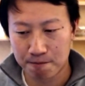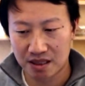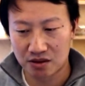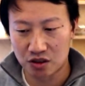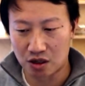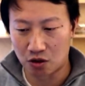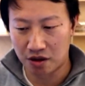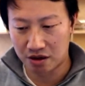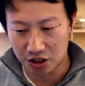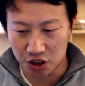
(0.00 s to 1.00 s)
So
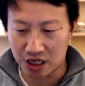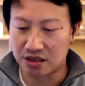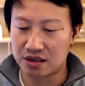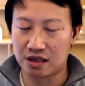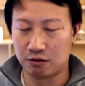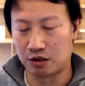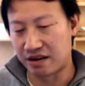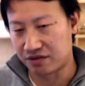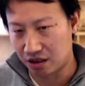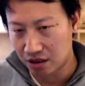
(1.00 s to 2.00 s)
there's a chance that you will
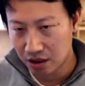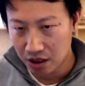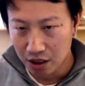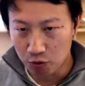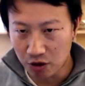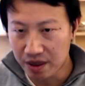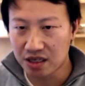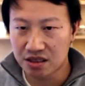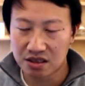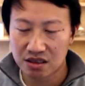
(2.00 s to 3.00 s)
have to
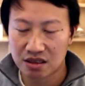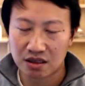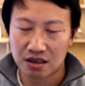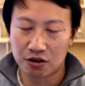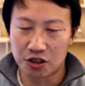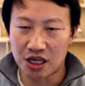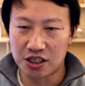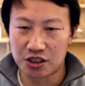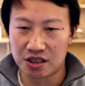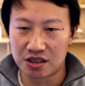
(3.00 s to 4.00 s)
rebase your
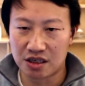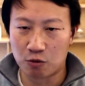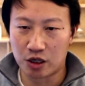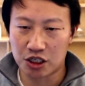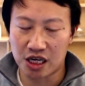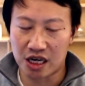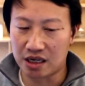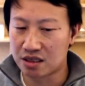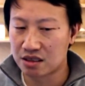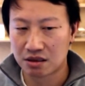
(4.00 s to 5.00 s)
changes, in which
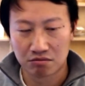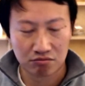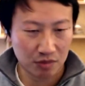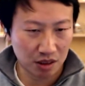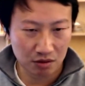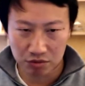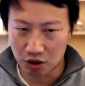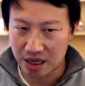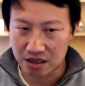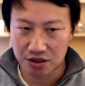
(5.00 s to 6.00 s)
case,
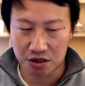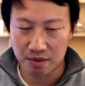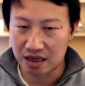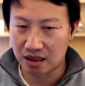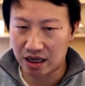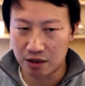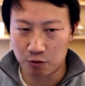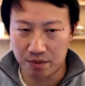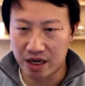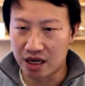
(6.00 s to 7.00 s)
go back to your command line,
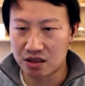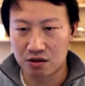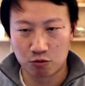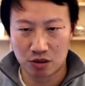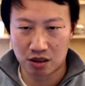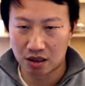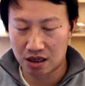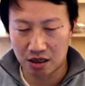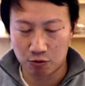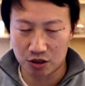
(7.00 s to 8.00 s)
rebase,
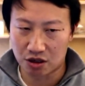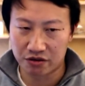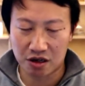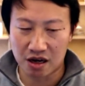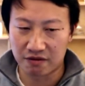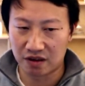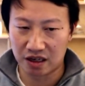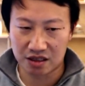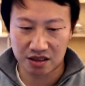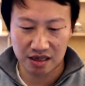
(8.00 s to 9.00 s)
resolve your
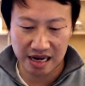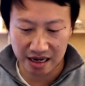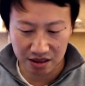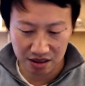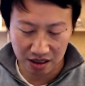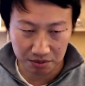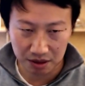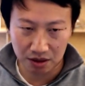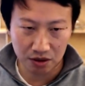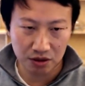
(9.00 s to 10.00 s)
conflicts, and
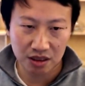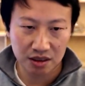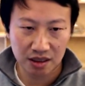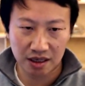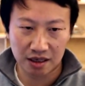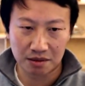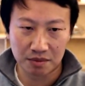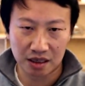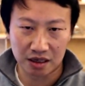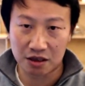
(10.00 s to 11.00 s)
upload
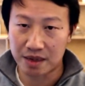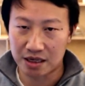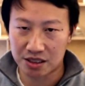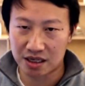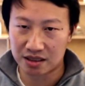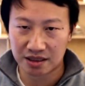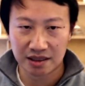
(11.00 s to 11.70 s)
another patch set.